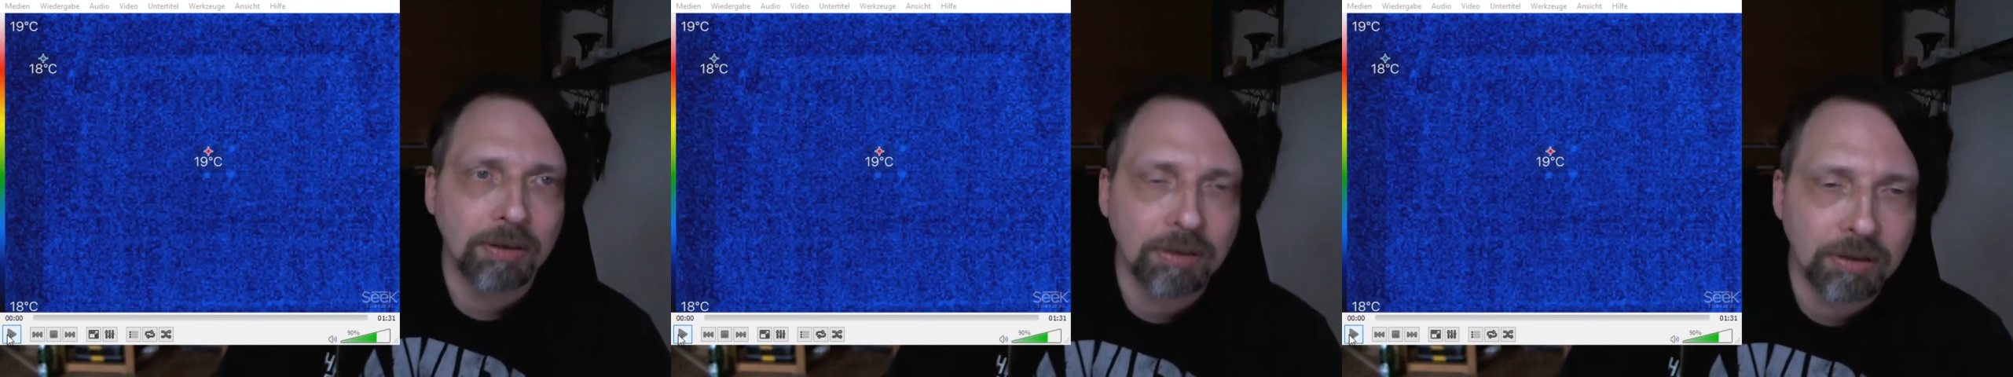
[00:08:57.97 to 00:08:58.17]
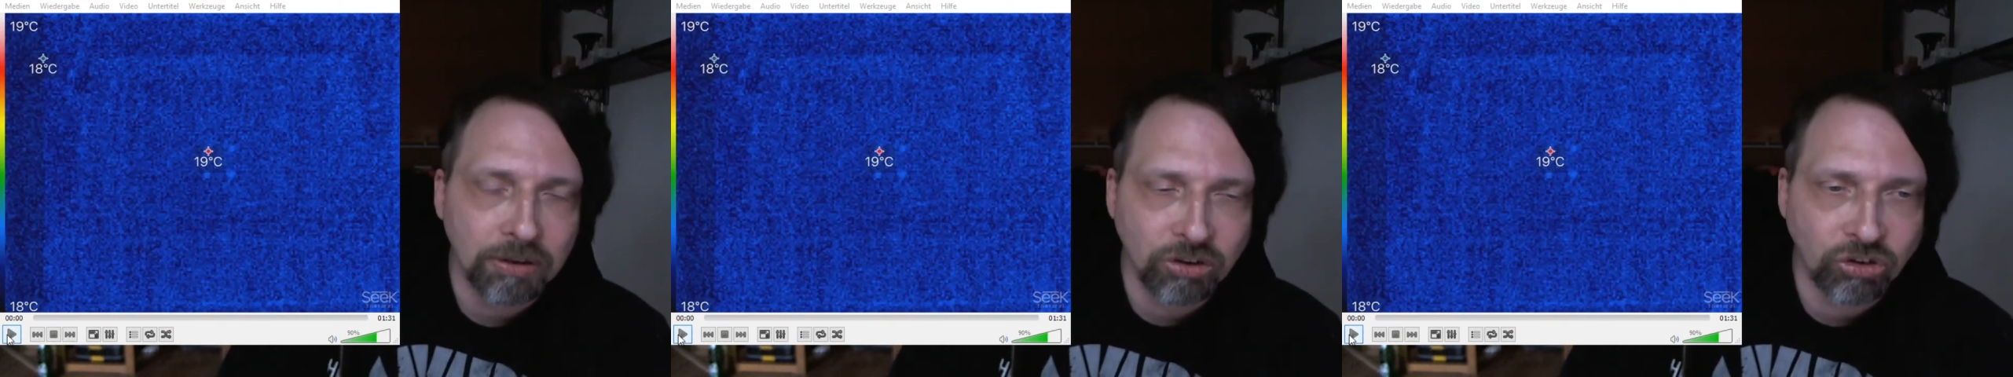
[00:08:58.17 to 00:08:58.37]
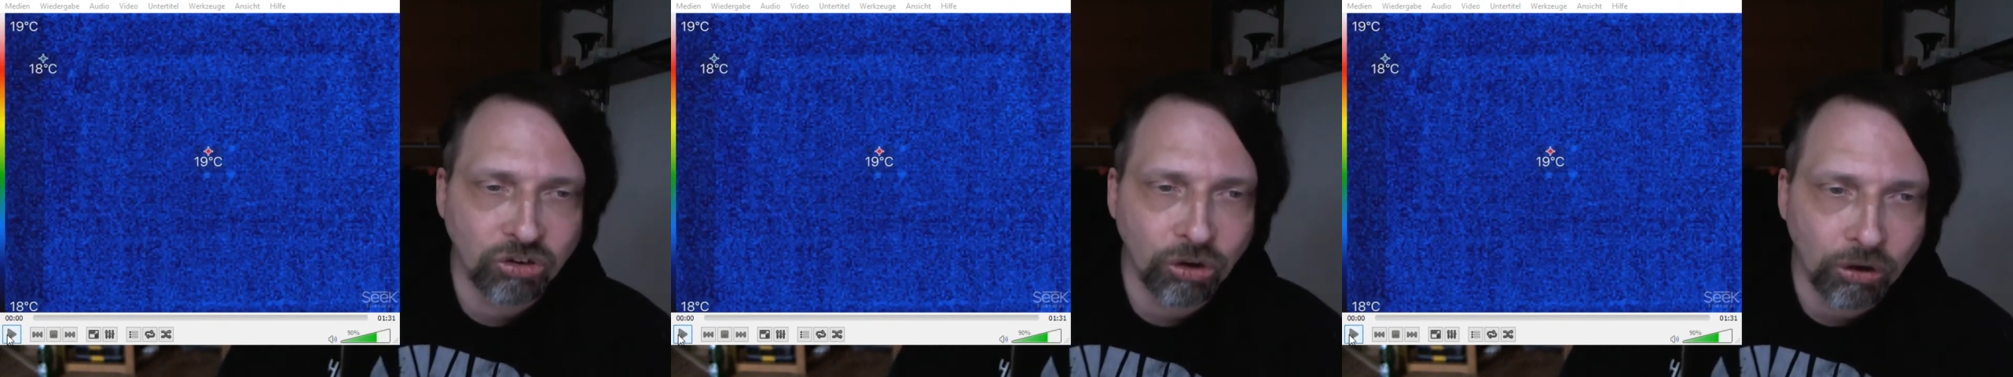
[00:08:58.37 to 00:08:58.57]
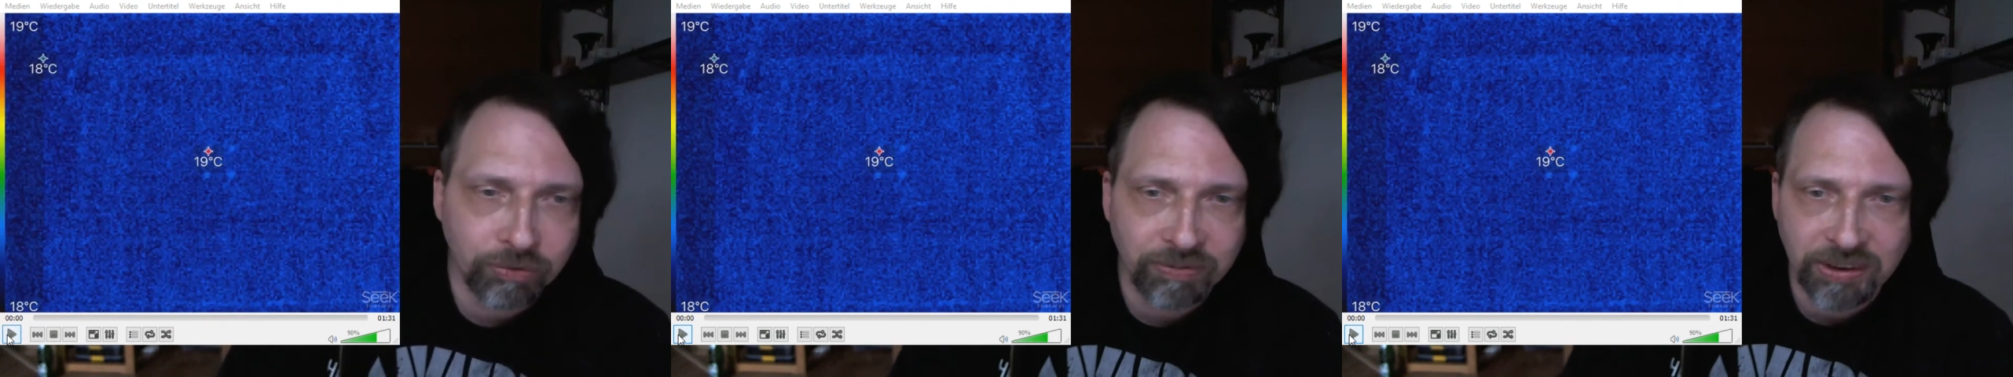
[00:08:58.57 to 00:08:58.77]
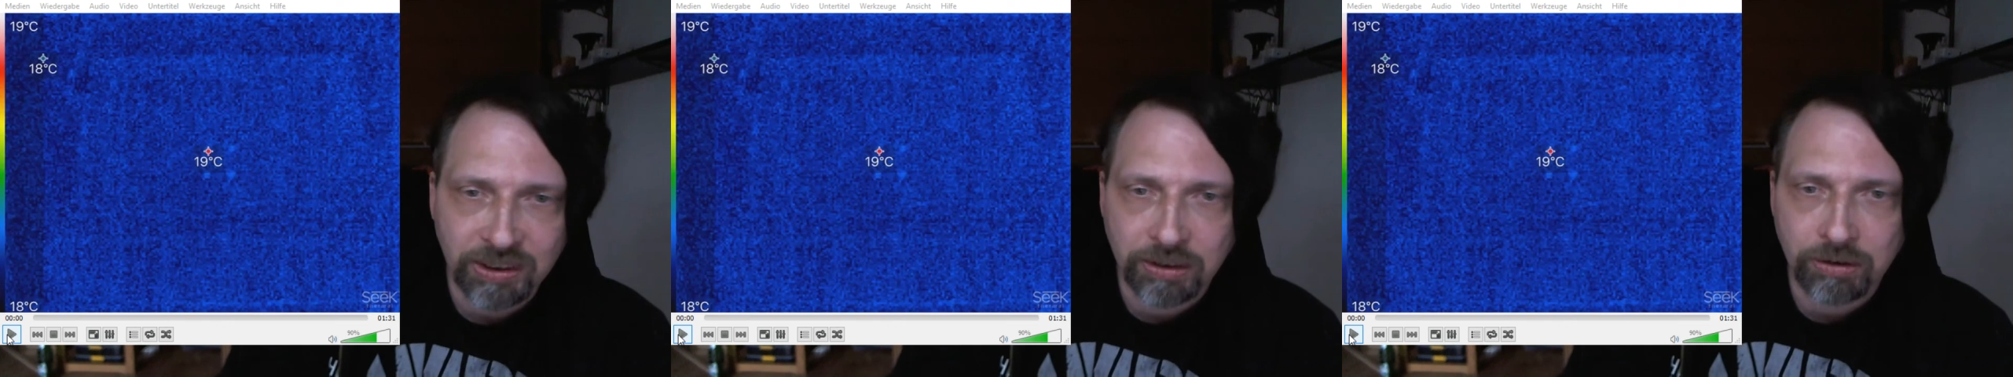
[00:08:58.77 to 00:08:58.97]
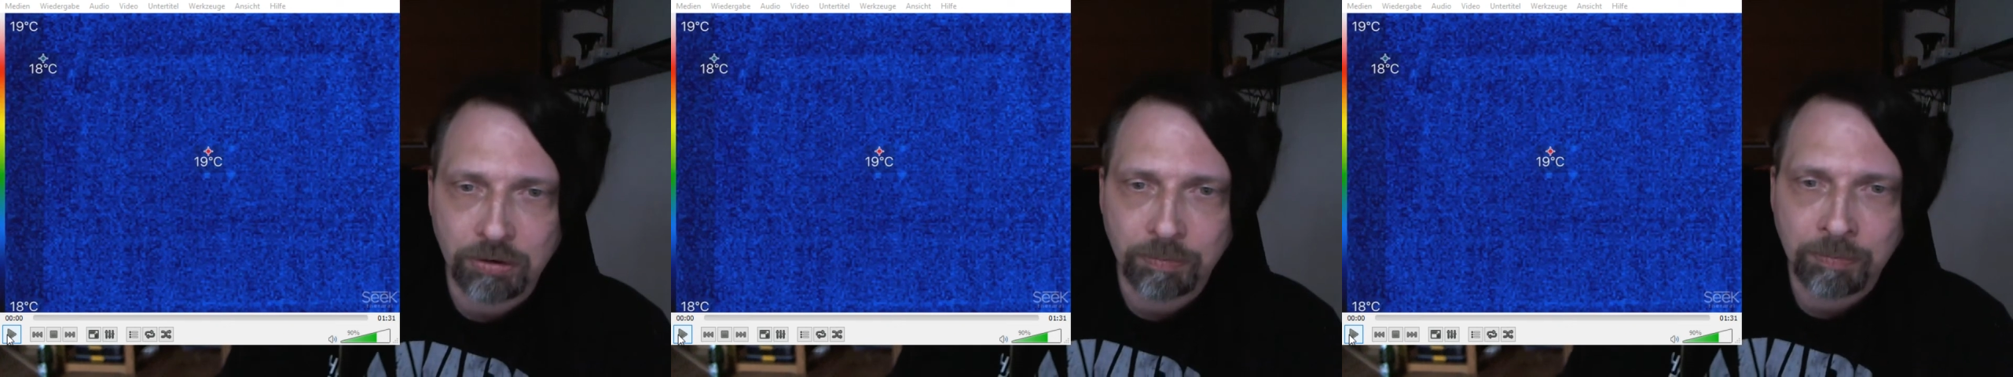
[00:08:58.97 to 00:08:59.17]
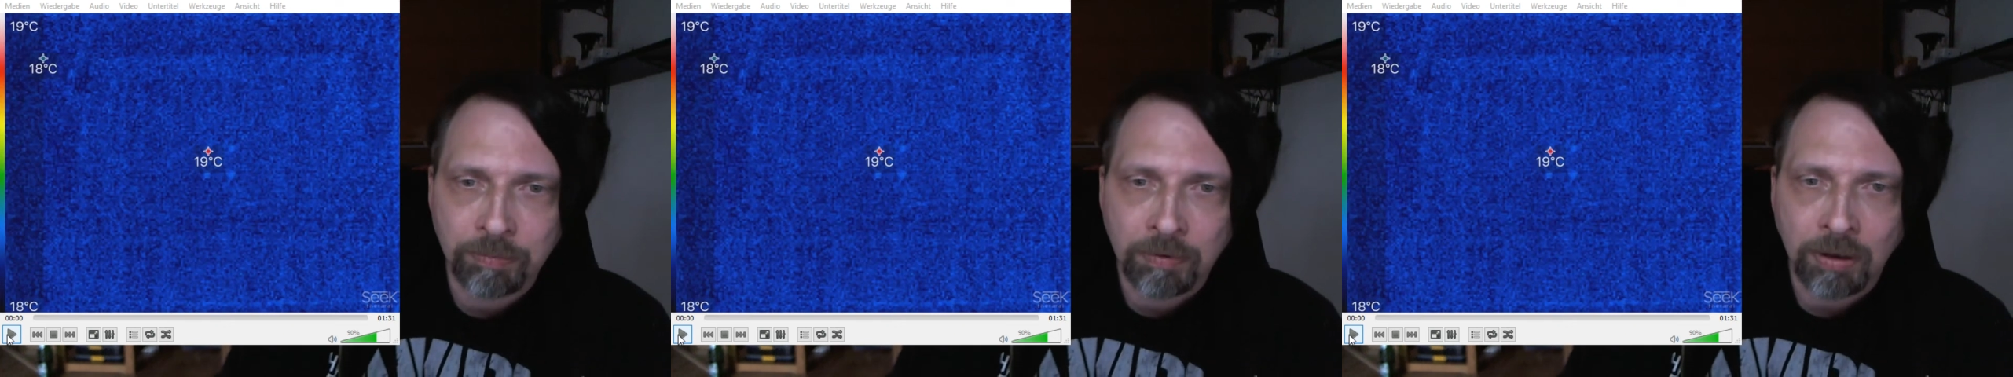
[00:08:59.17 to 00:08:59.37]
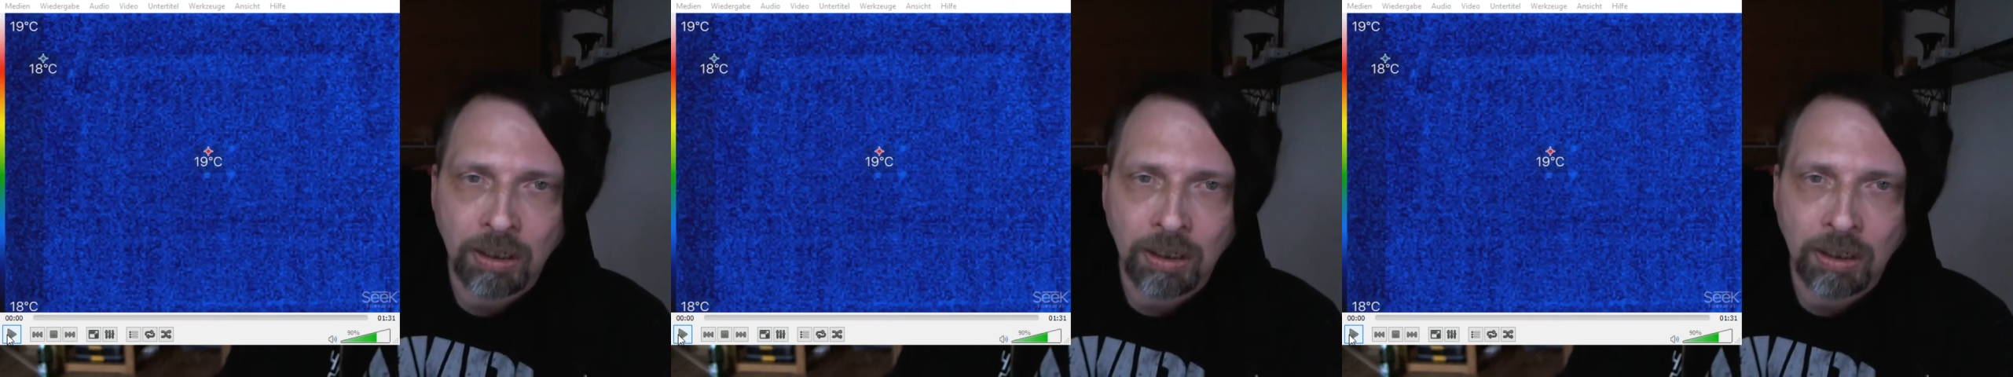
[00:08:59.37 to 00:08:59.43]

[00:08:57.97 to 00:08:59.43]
a short video.